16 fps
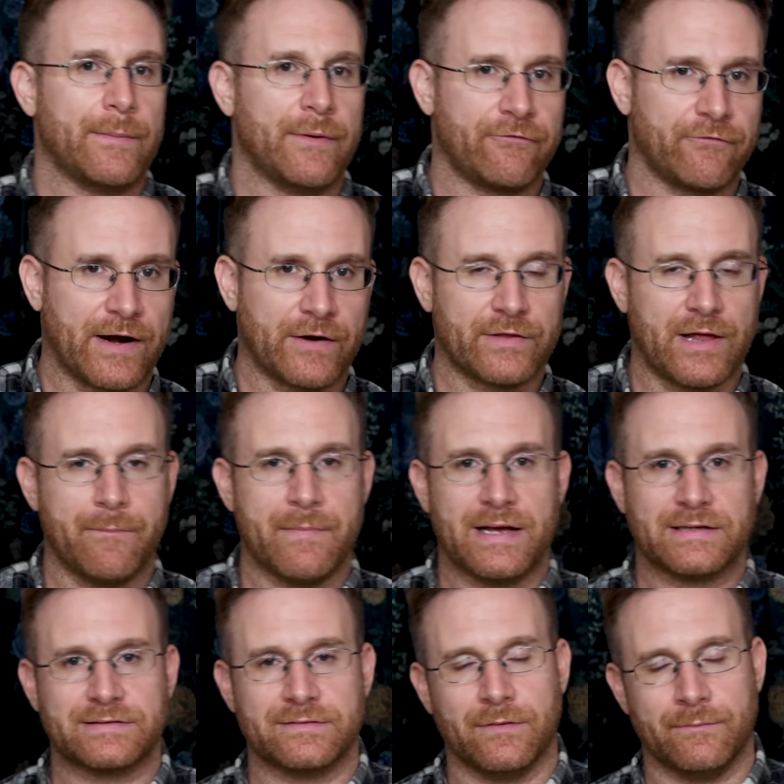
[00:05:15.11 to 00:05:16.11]
Robert Frank
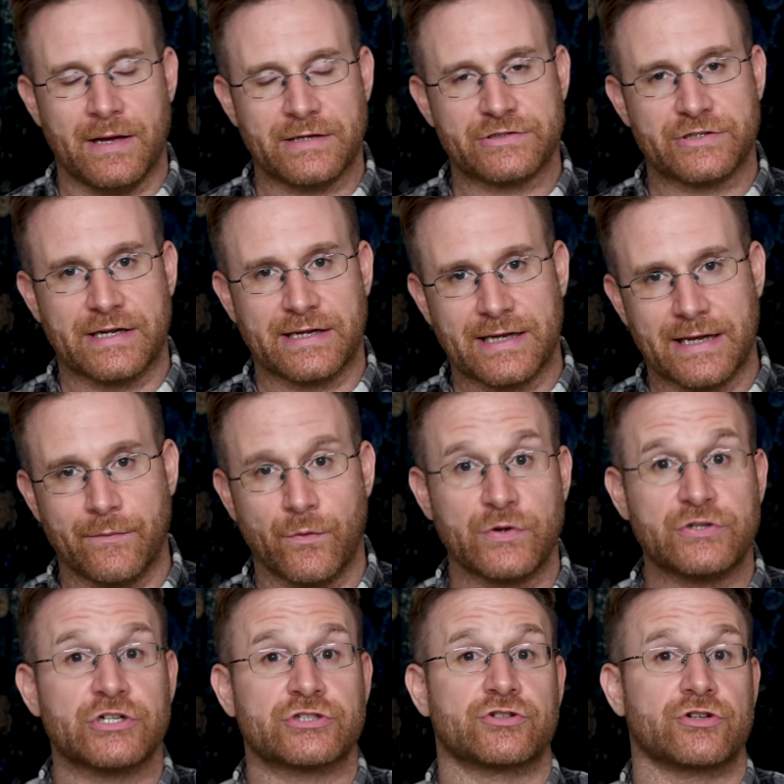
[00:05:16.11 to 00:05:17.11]
without mentioning him. And
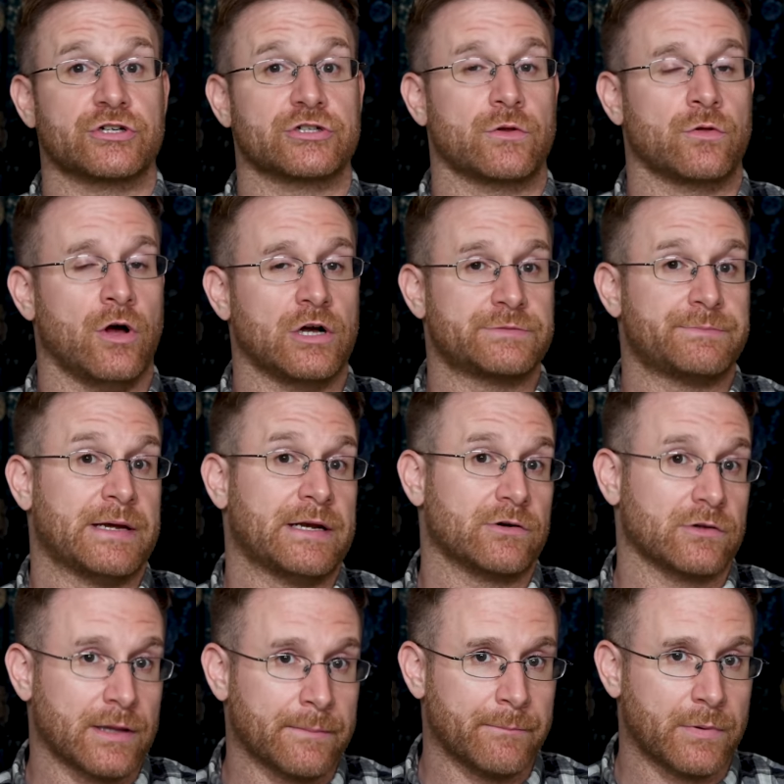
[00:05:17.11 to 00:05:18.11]
we just lost
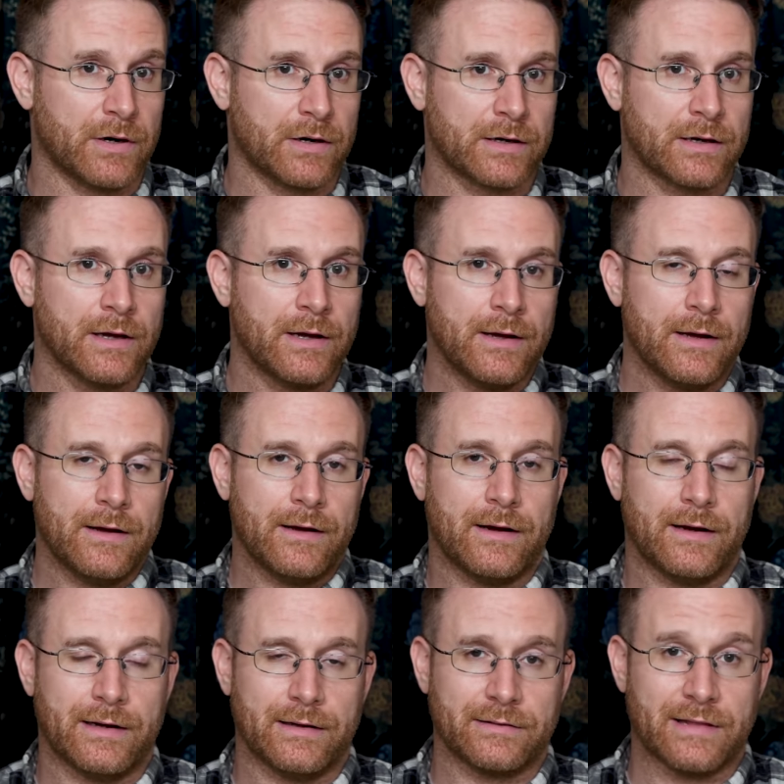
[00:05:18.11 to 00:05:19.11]
Peter Lindbergh
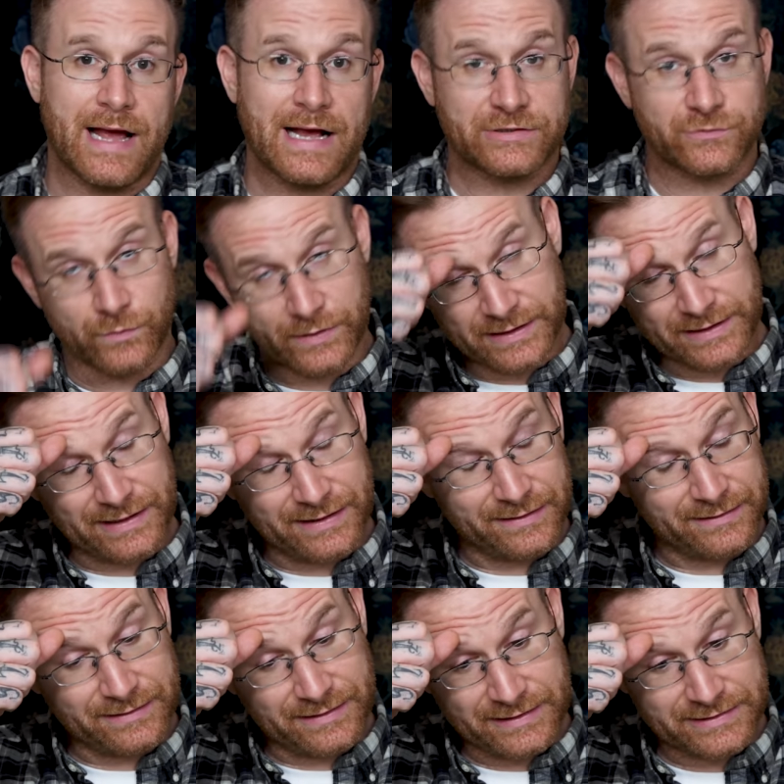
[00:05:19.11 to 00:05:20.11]
last week,
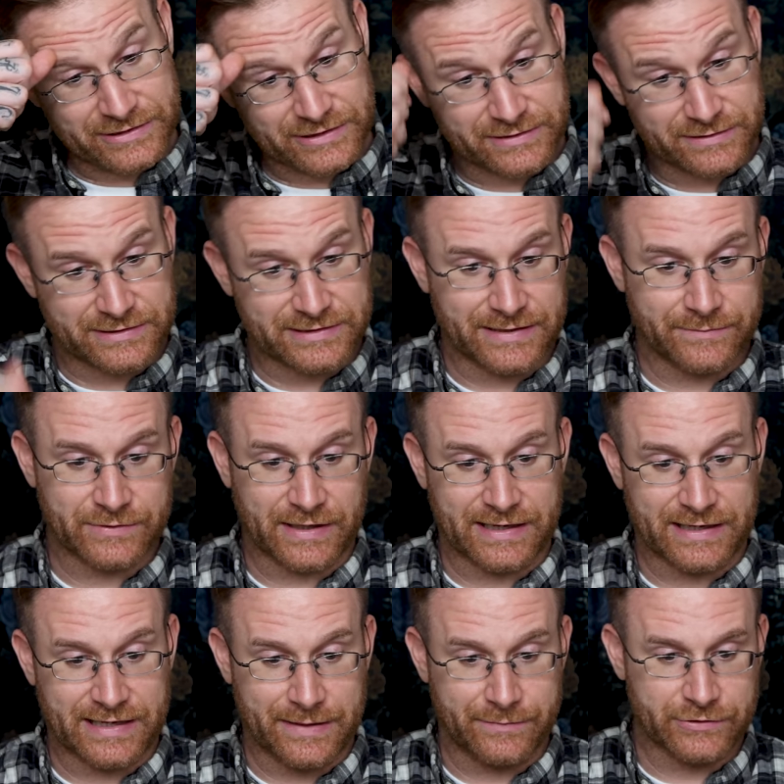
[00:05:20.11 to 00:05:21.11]
and it just seems
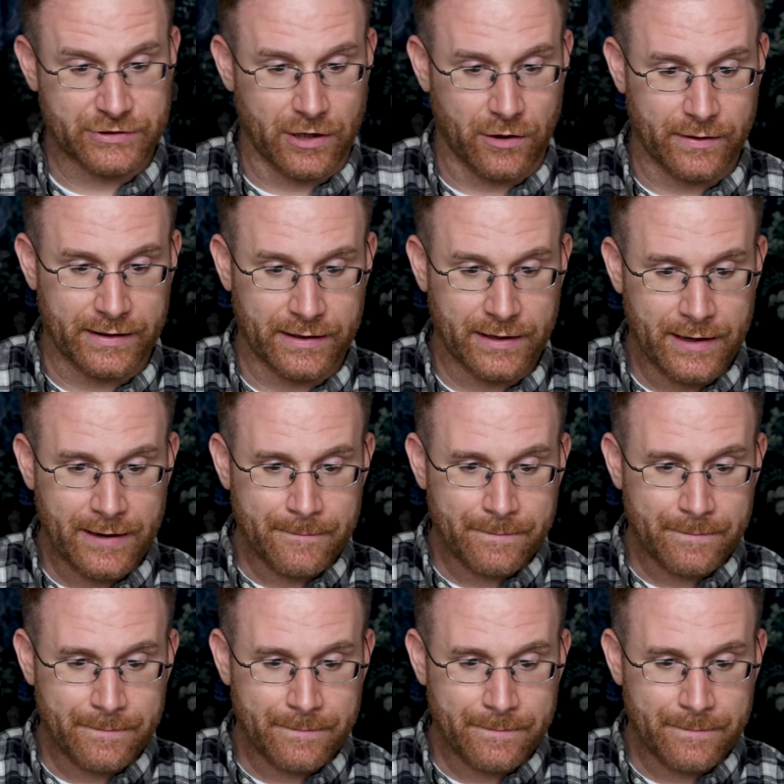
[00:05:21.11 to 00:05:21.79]
like it keeps going.